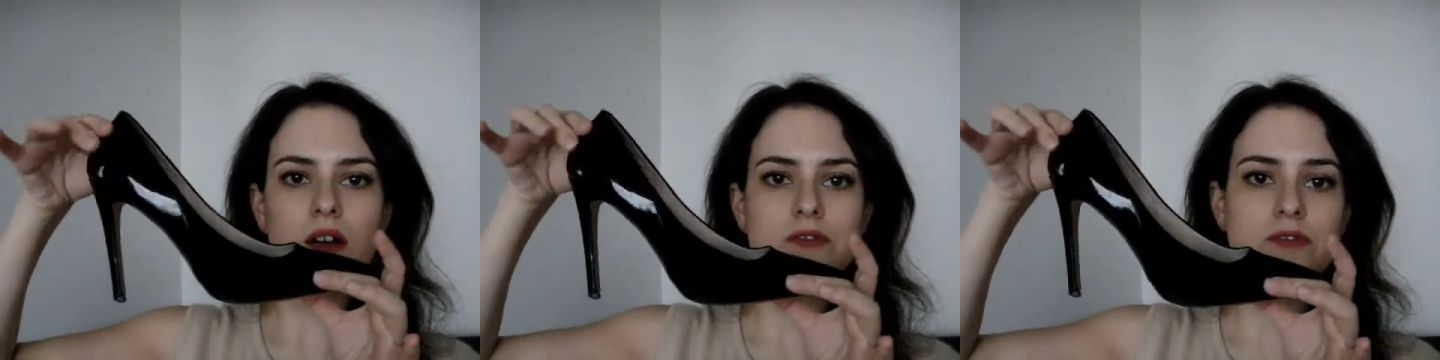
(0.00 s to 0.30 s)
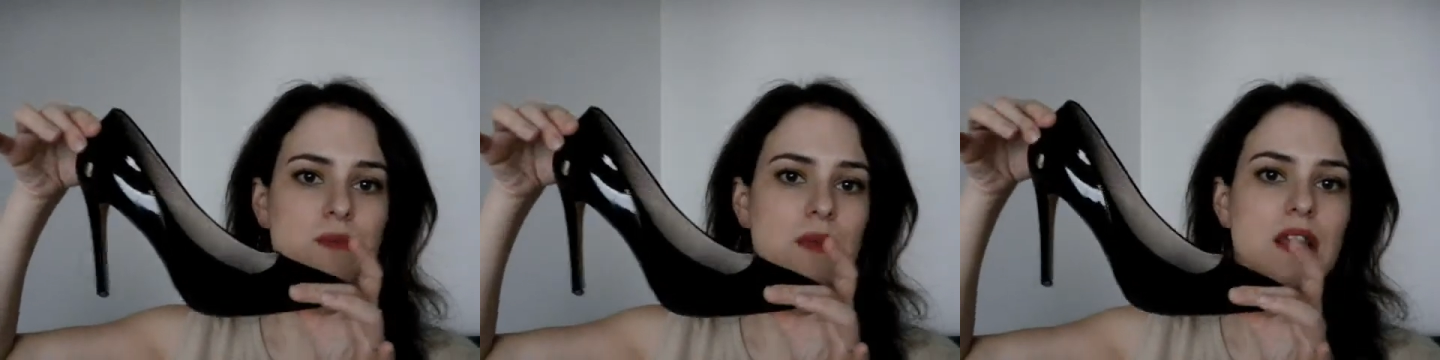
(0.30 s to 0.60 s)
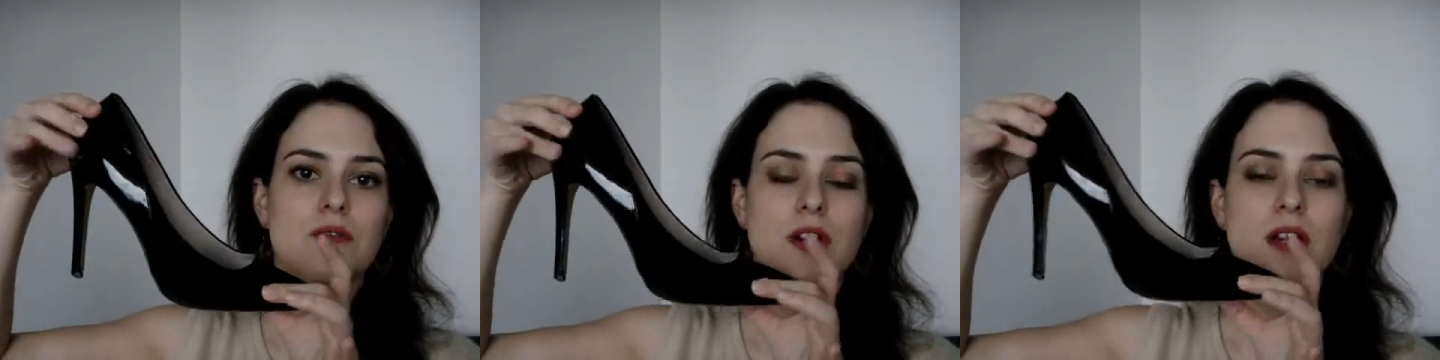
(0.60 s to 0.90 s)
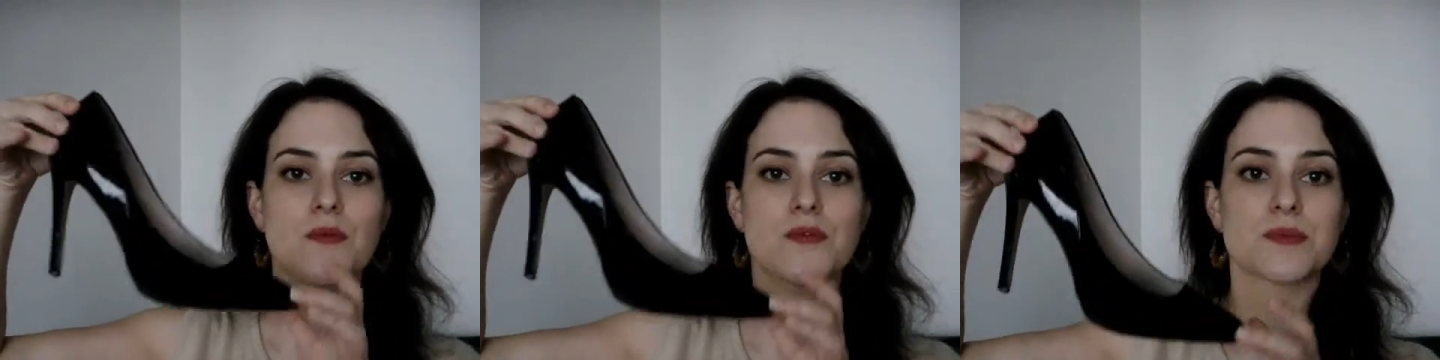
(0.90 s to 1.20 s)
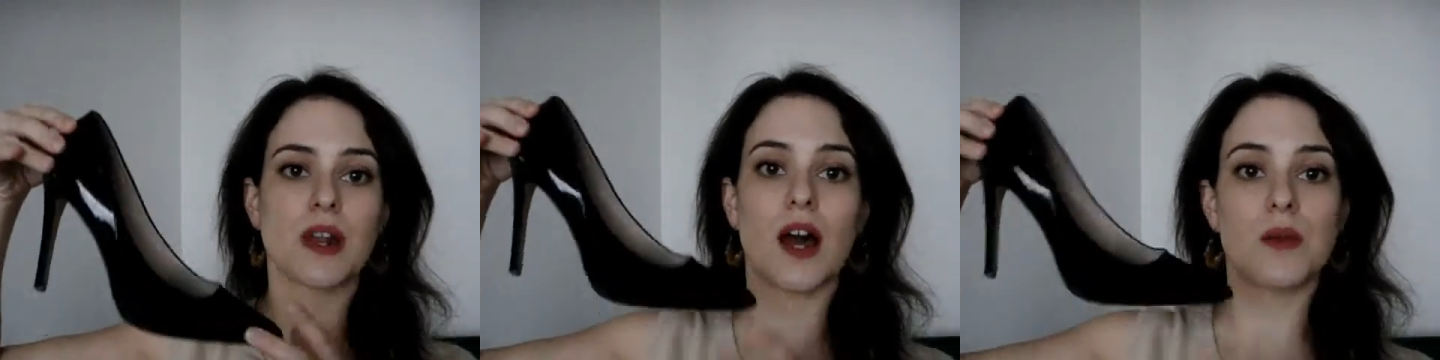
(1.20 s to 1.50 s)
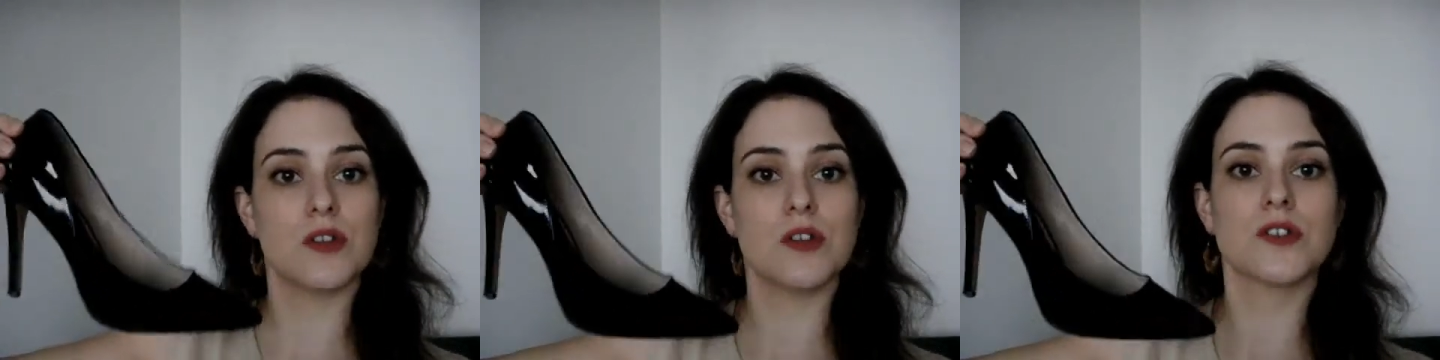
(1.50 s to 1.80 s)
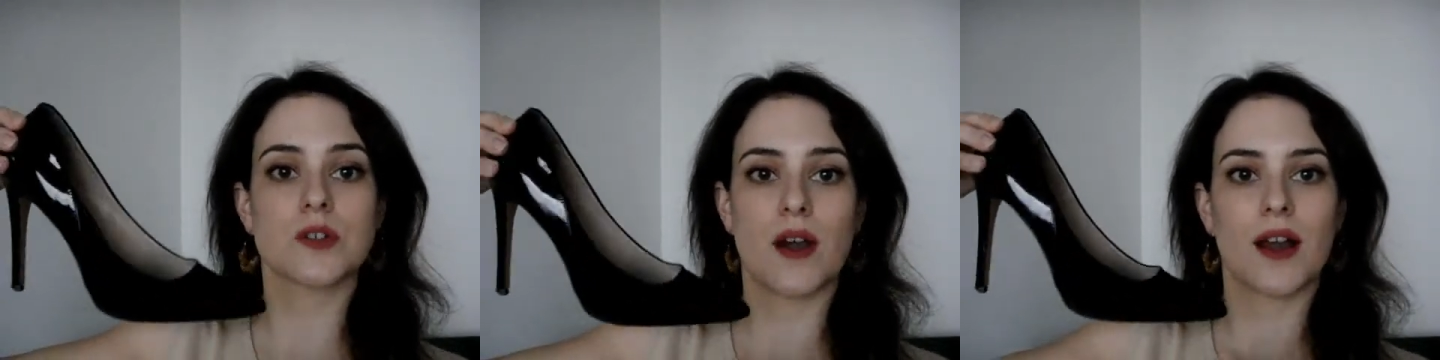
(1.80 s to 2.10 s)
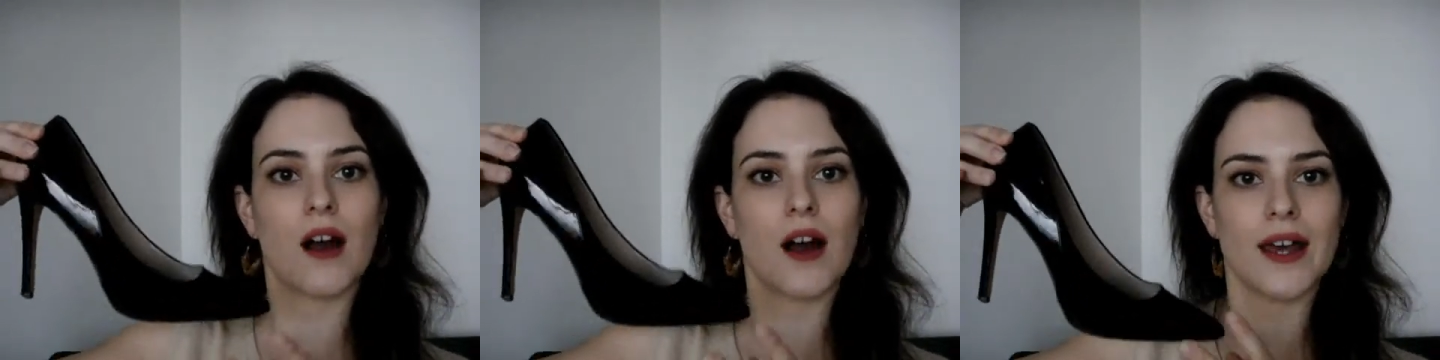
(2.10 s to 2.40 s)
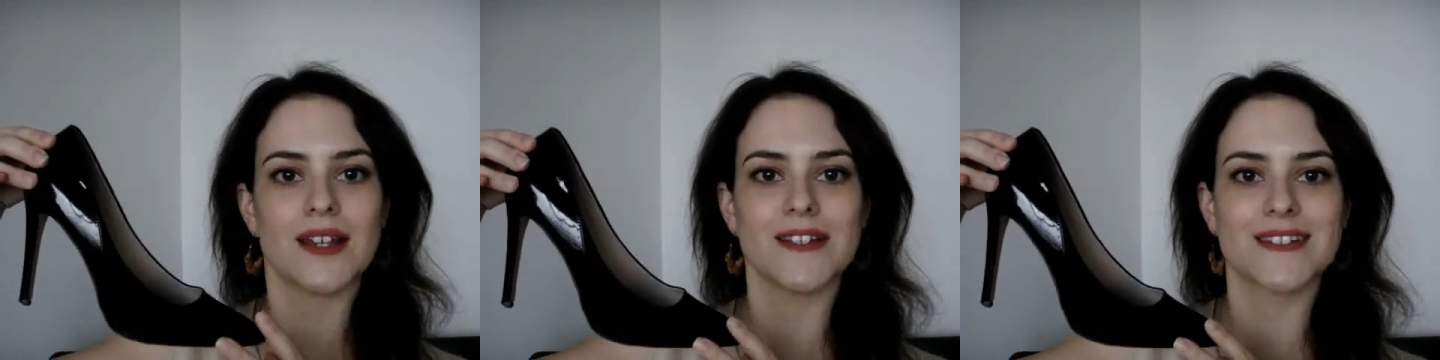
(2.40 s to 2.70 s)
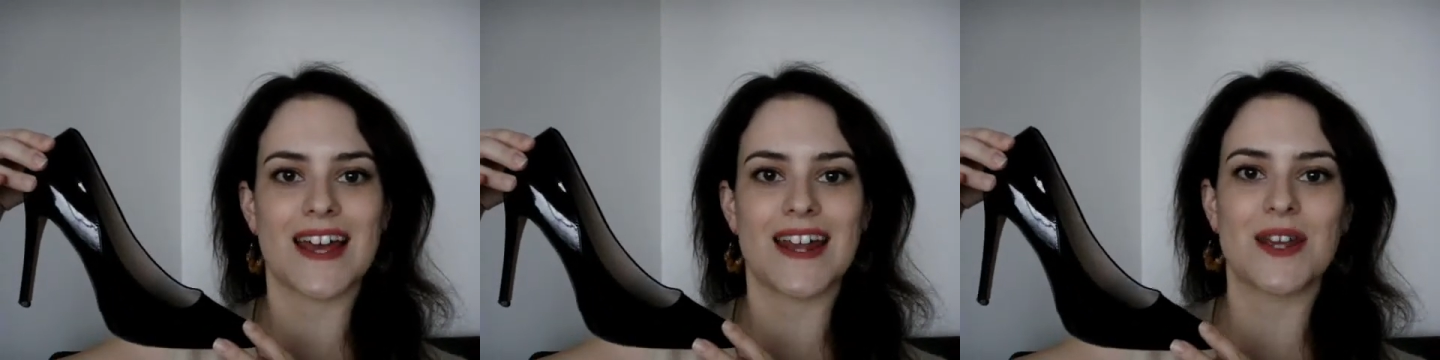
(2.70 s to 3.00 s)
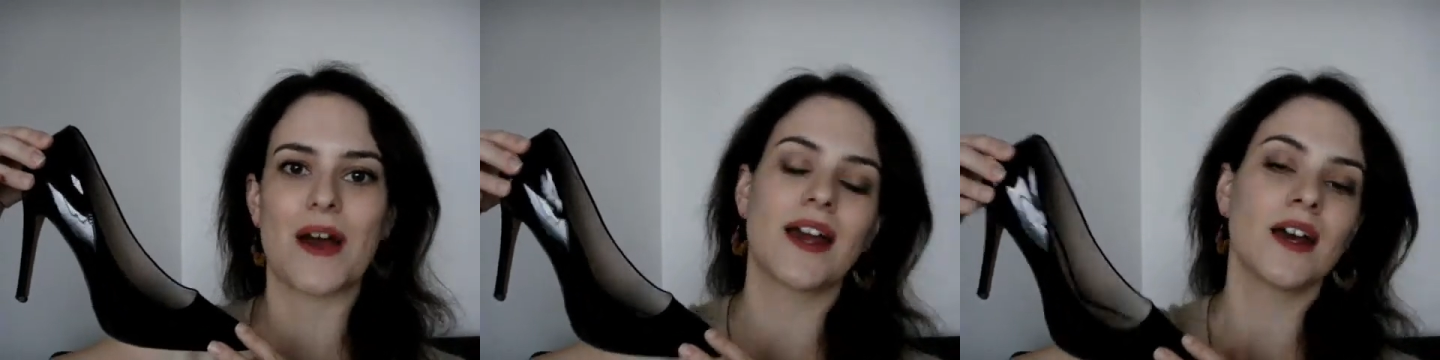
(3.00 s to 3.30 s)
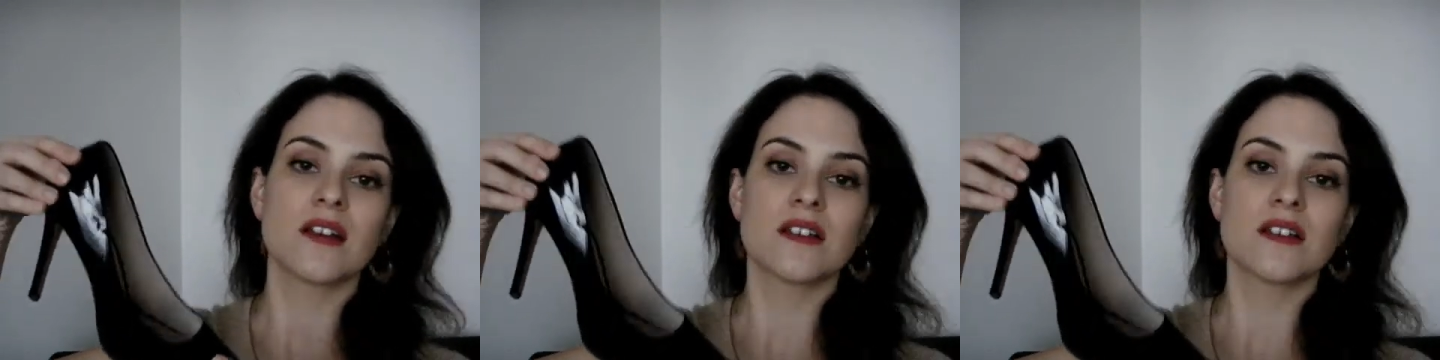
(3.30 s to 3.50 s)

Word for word: For me, they're very comfortable. I'm used to wearing high heels anyway,